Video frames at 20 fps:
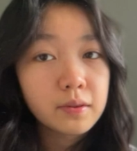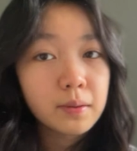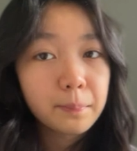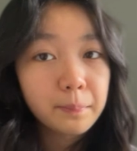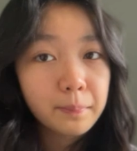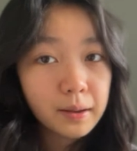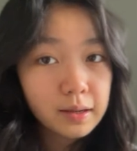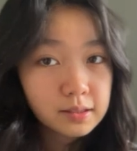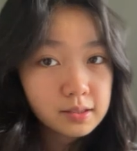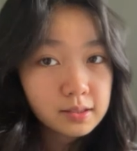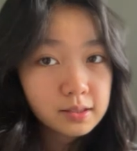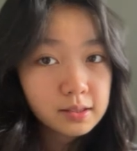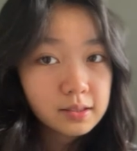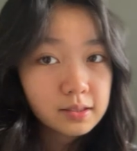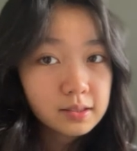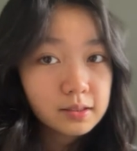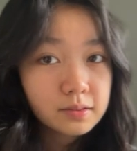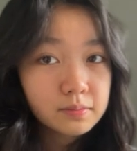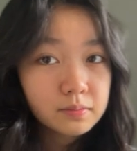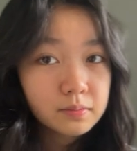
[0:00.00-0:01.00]

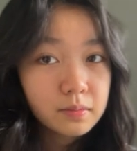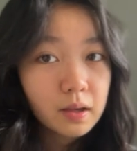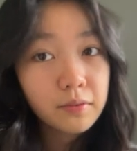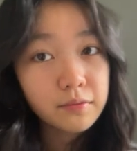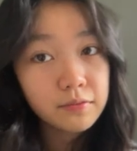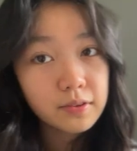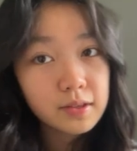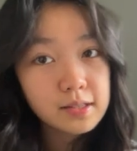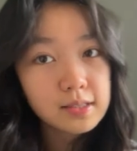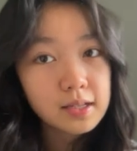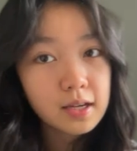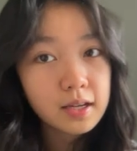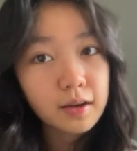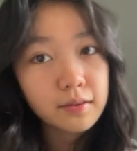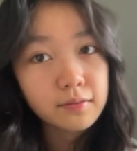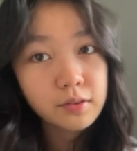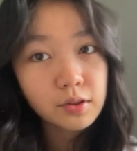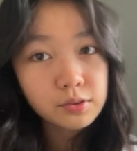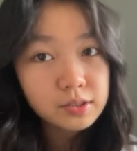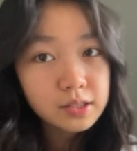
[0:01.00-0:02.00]
best MVs that
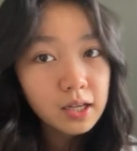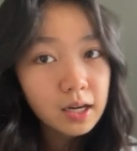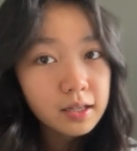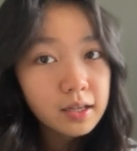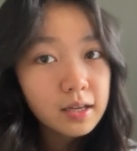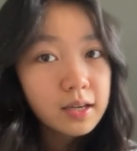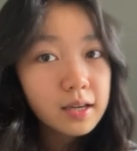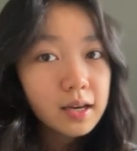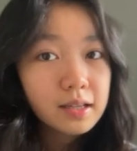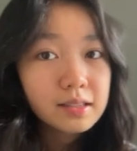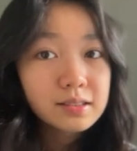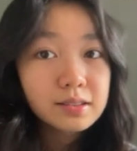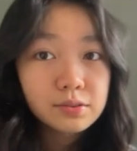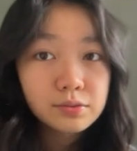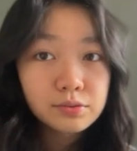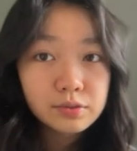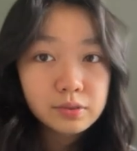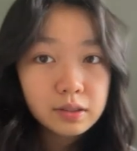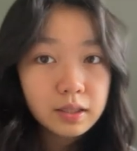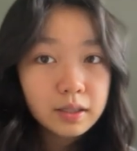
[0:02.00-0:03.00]
I've looked at. It's
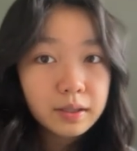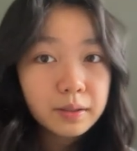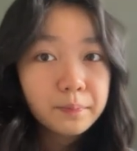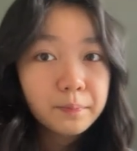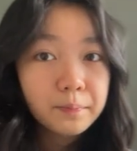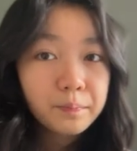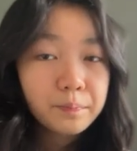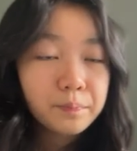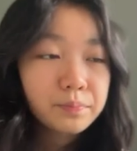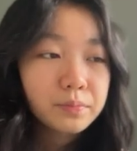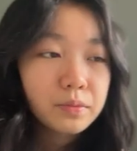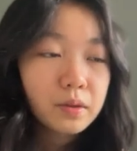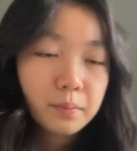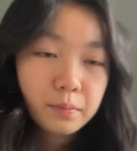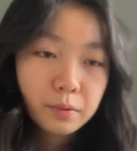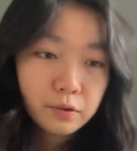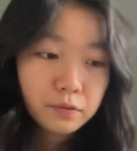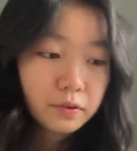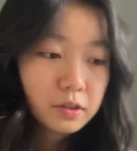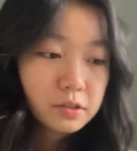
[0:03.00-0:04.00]
really
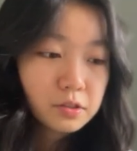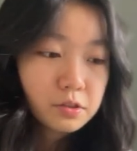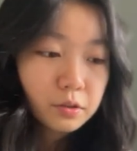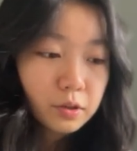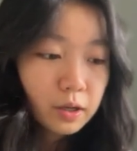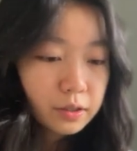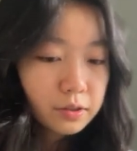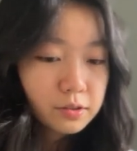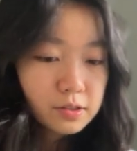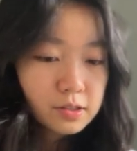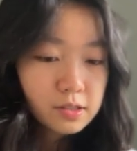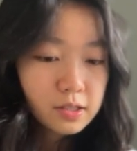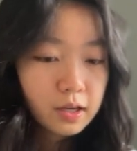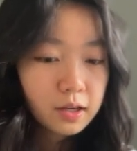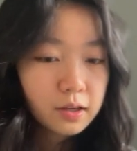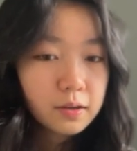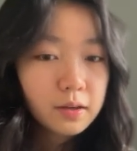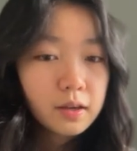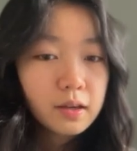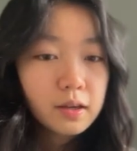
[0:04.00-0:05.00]
professional, I could
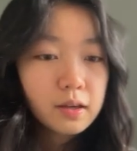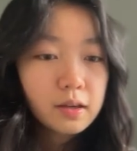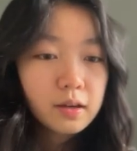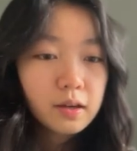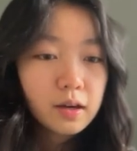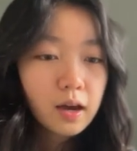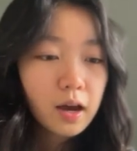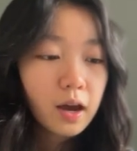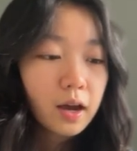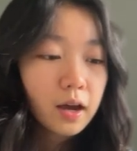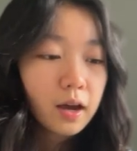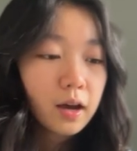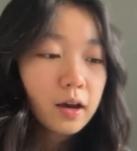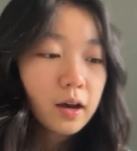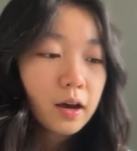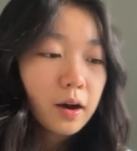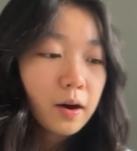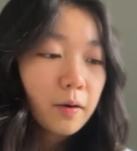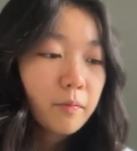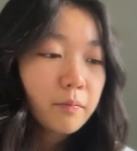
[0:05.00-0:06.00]
say.
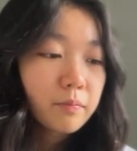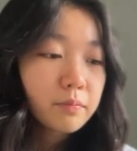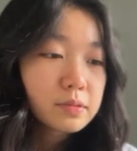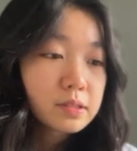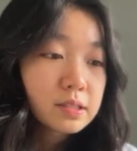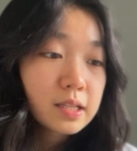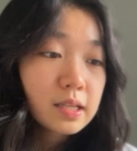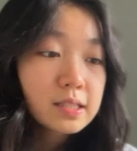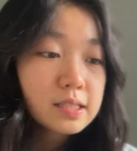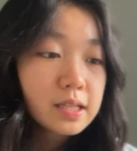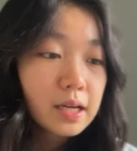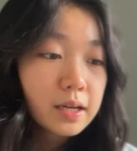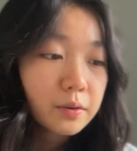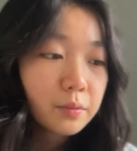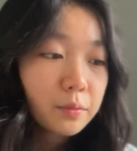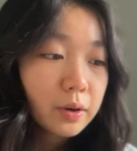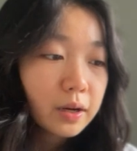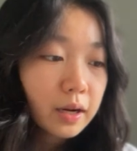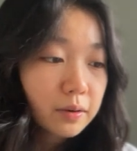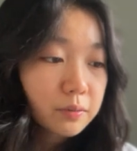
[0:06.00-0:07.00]
Since
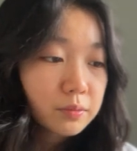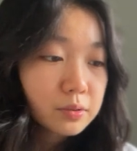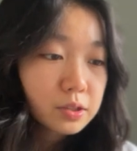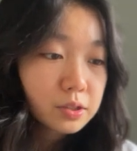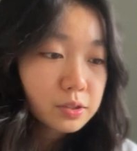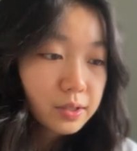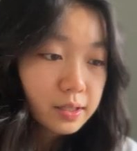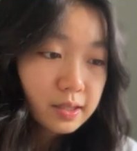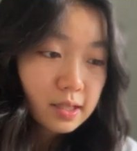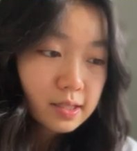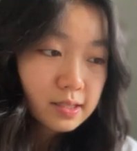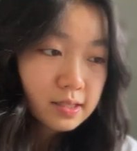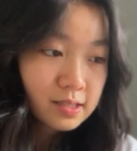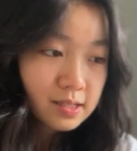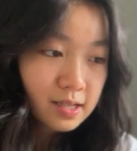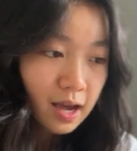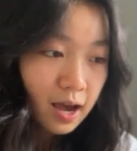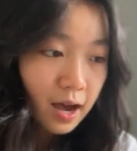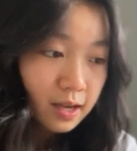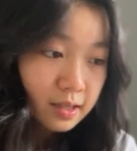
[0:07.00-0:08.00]
when I was doing this
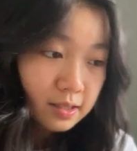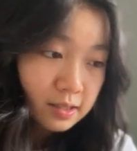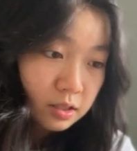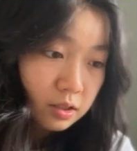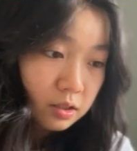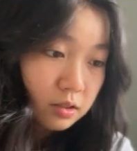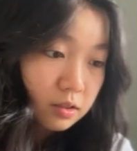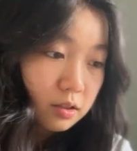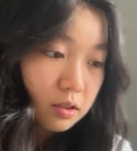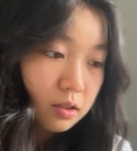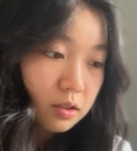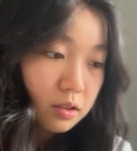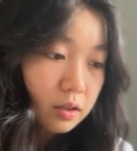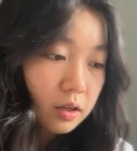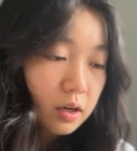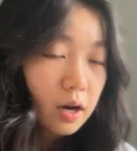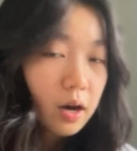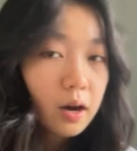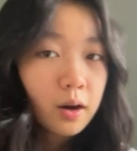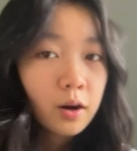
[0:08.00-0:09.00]
task,
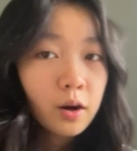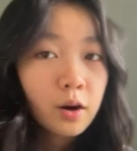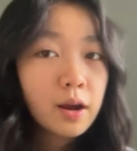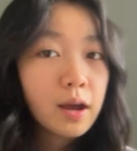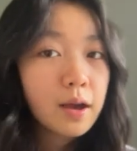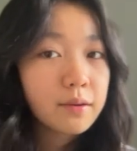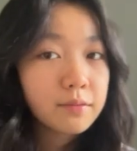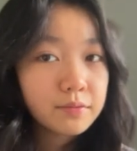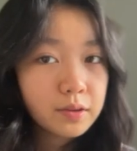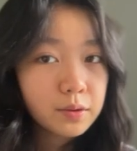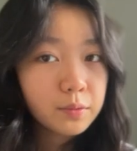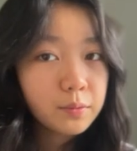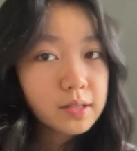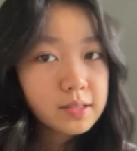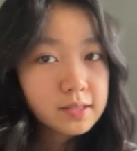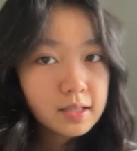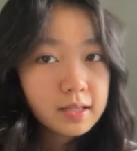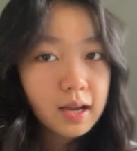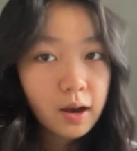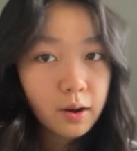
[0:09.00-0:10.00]
her MV
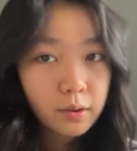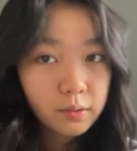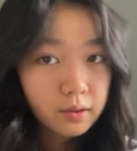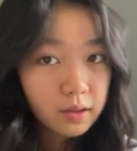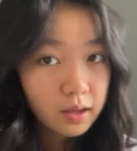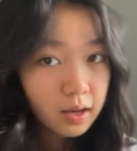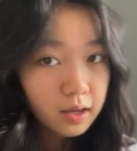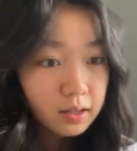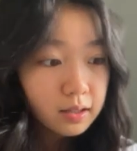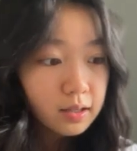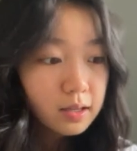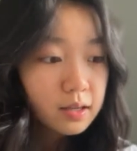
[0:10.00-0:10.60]
wasn't out yet,